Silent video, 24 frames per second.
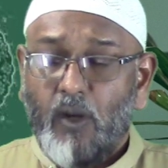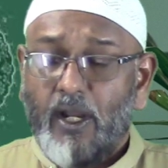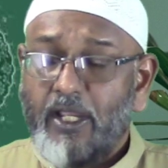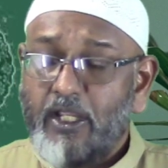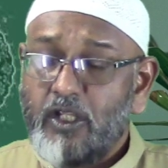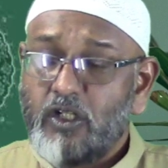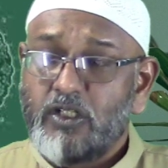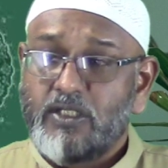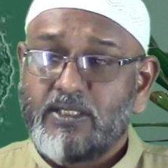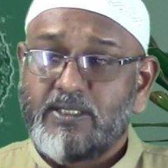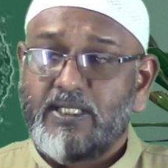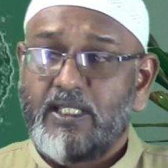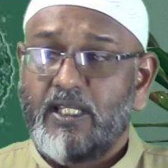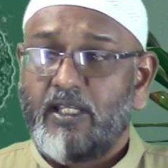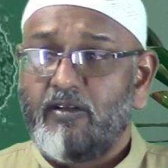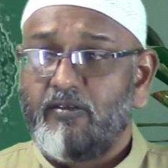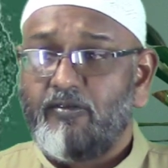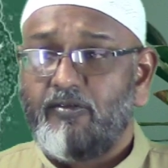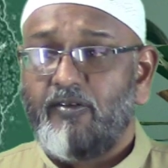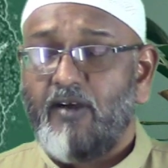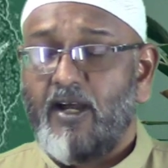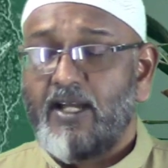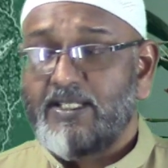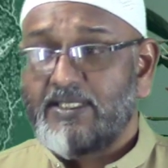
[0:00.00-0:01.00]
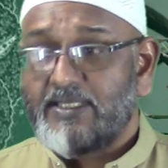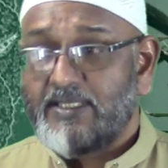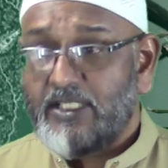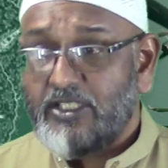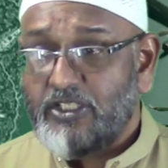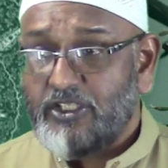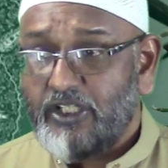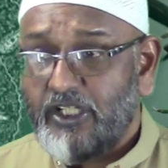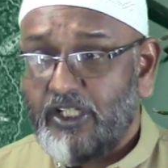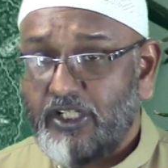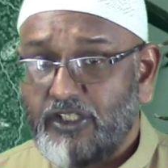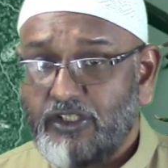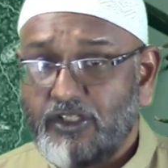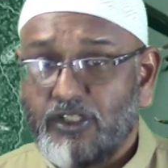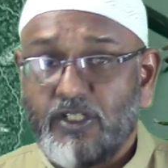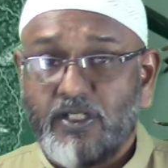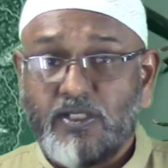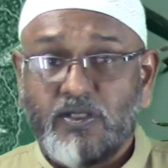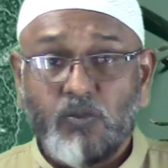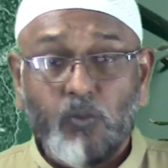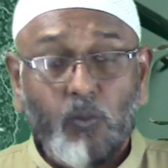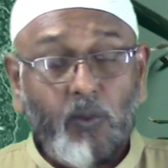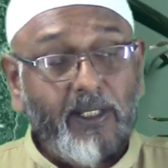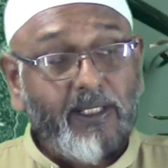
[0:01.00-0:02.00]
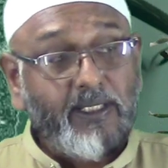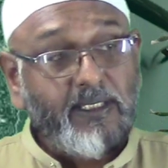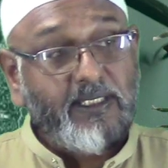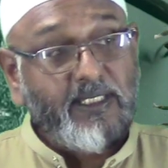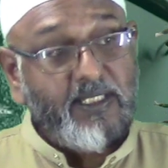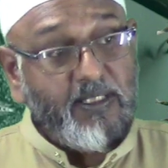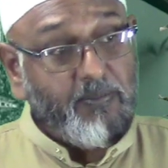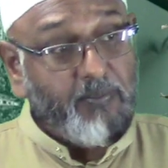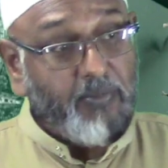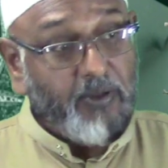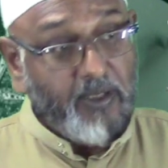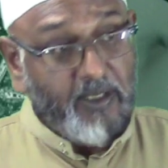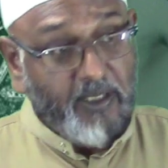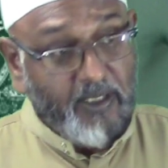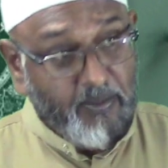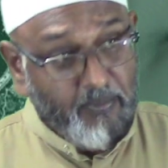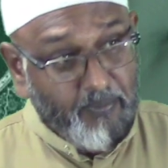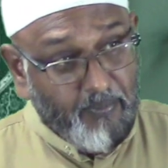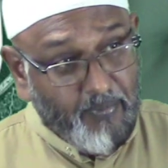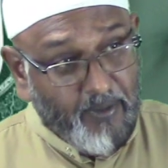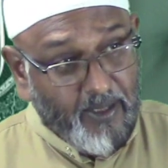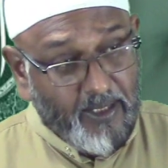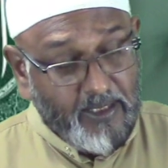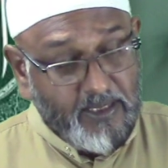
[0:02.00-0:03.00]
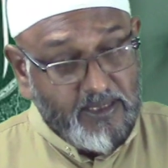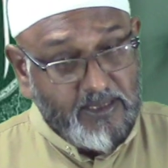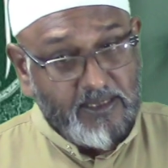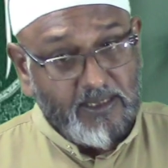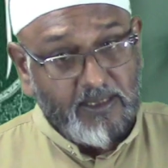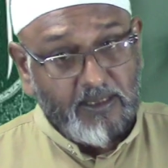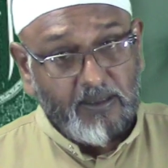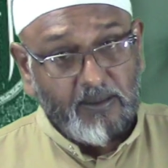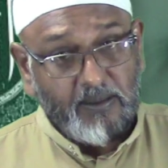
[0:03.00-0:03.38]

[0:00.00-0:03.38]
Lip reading: you're seeing faster changes with deeper impacts.